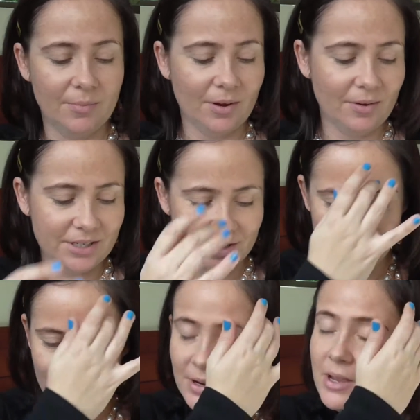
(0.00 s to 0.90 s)
I'm not quite
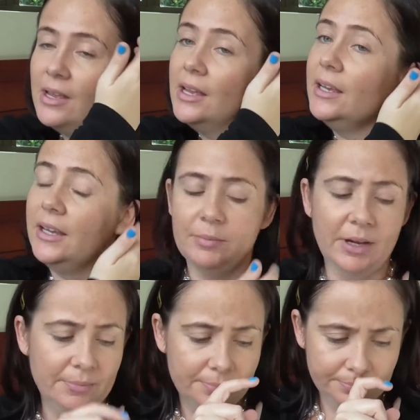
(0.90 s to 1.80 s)
sure.
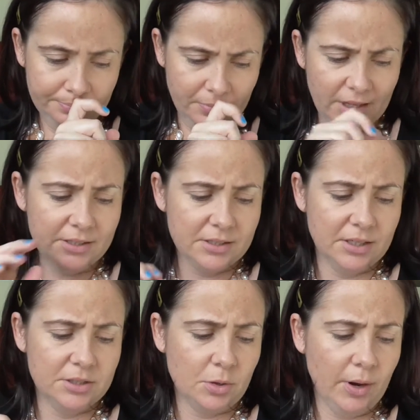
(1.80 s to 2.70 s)
Anyway,
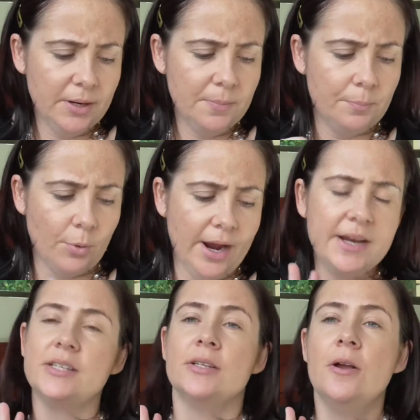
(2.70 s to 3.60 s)
it's quite a
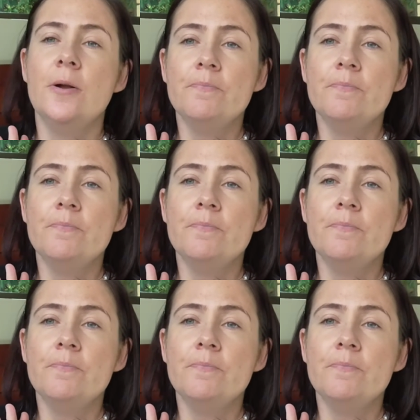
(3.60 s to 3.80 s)
bright